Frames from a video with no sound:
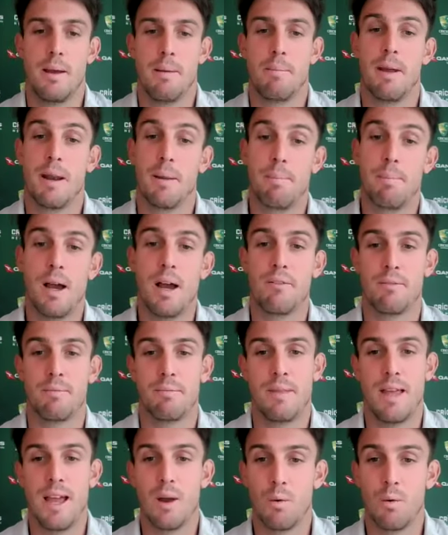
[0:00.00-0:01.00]
But apart
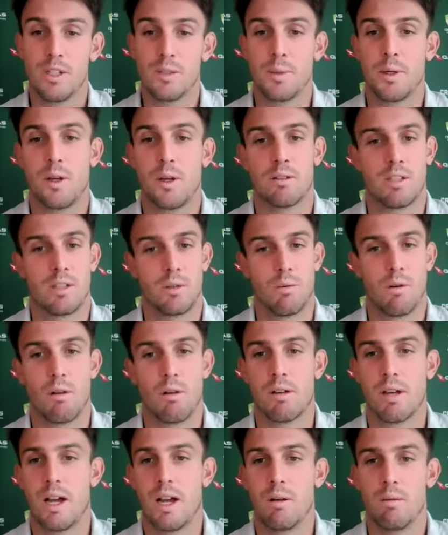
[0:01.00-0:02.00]
from that, once we got to the
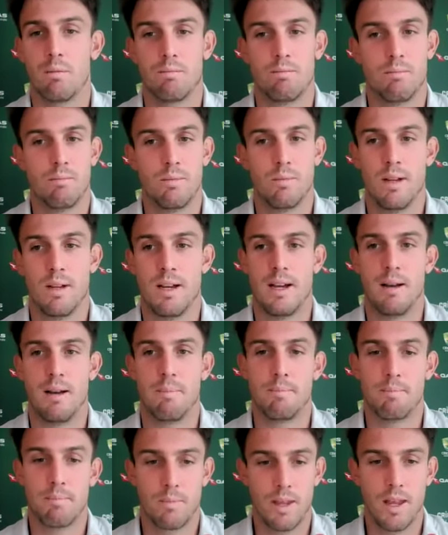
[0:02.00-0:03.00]
World Cup
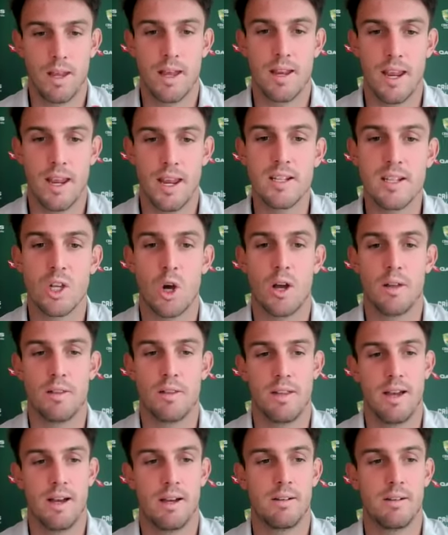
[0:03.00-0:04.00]
and inside
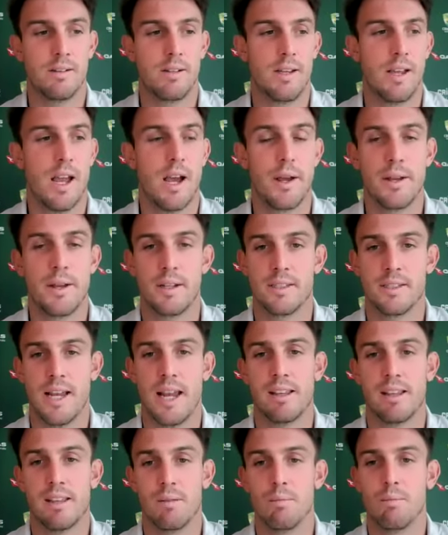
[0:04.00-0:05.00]
our inner
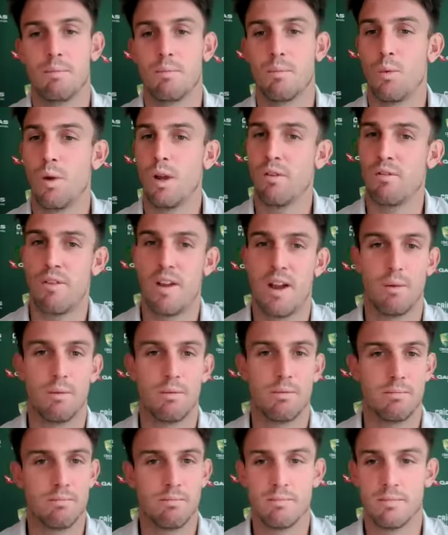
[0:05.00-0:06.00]
sanctum, we
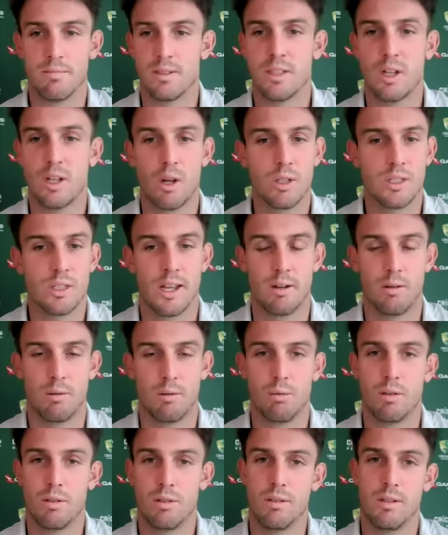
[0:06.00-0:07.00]
felt so
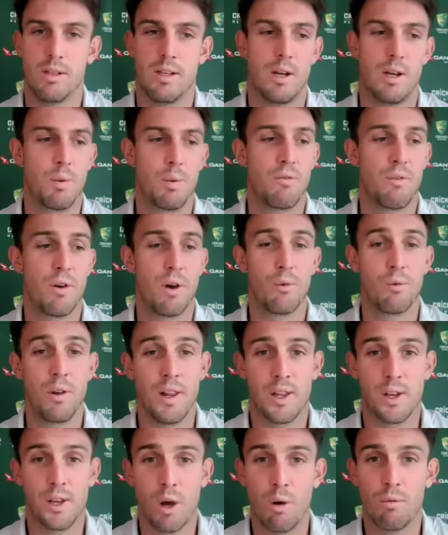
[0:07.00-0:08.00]
settled. We felt
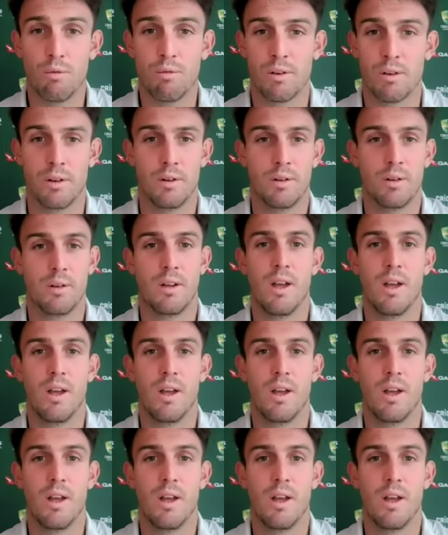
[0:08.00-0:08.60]
really confident.